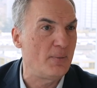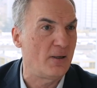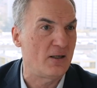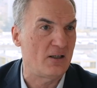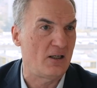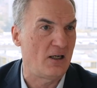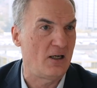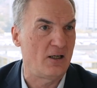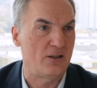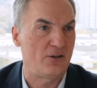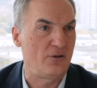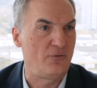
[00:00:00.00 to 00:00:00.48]

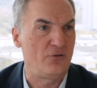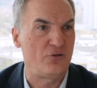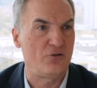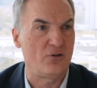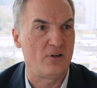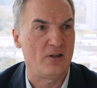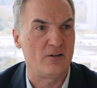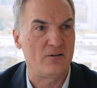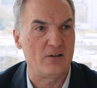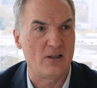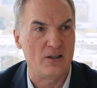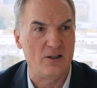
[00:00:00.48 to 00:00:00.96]
by
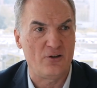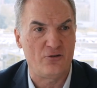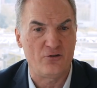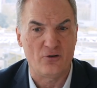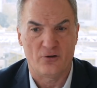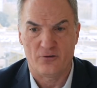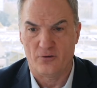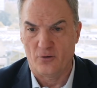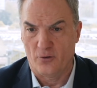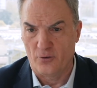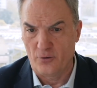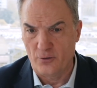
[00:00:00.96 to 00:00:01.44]
artificial
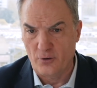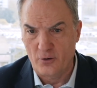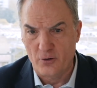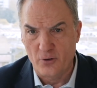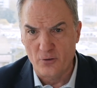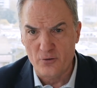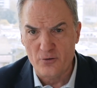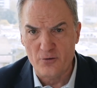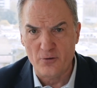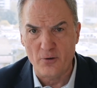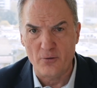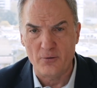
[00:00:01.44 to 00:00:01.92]
intelligence. On the
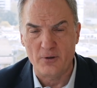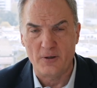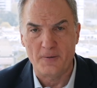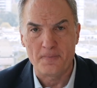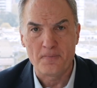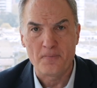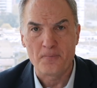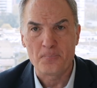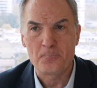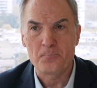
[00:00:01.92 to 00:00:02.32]
contrary.